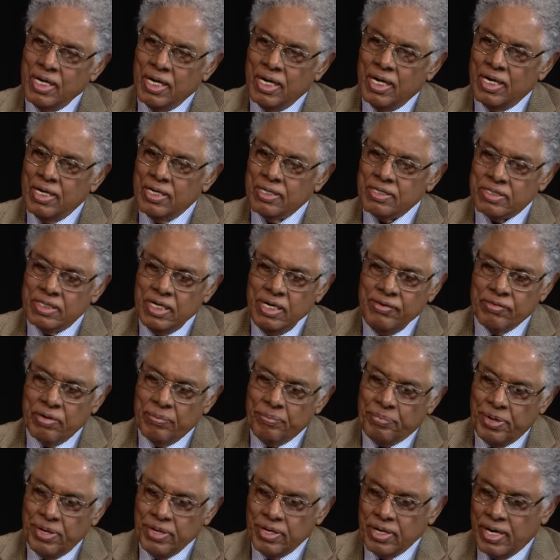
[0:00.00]
Uh,
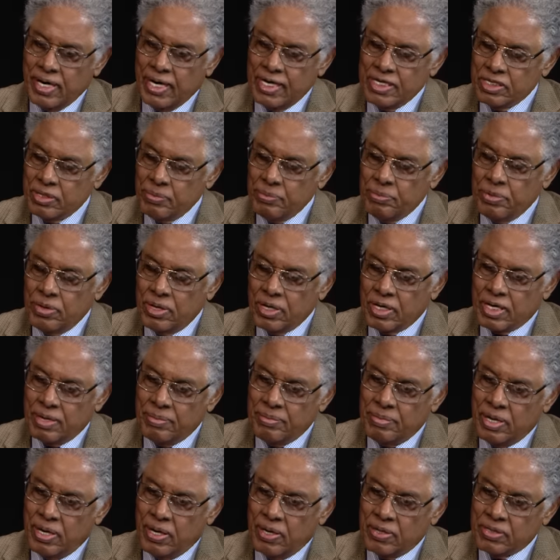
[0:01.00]
Steven Pinker has a
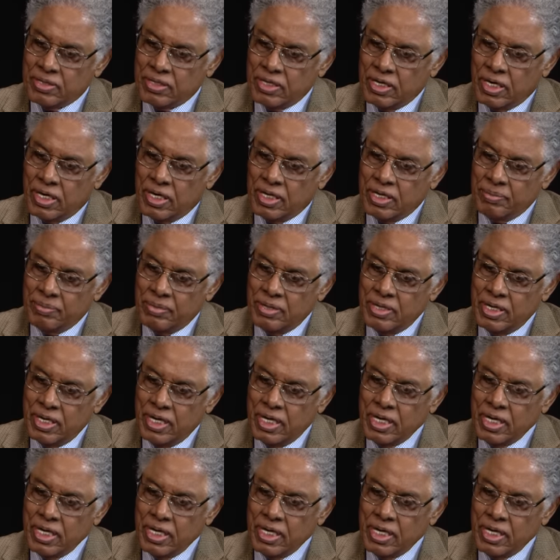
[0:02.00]
book about uh,